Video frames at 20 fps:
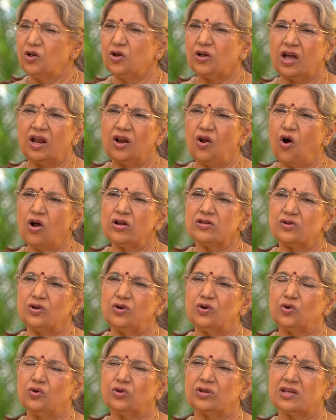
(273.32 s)
You can
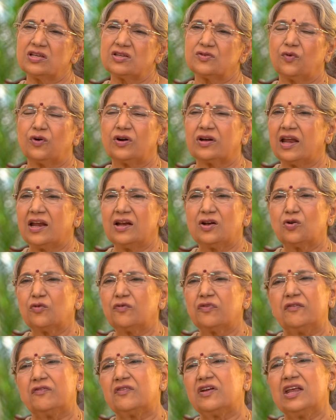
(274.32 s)
also do this for 10
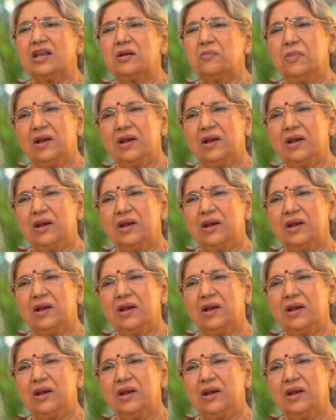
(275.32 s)
to 15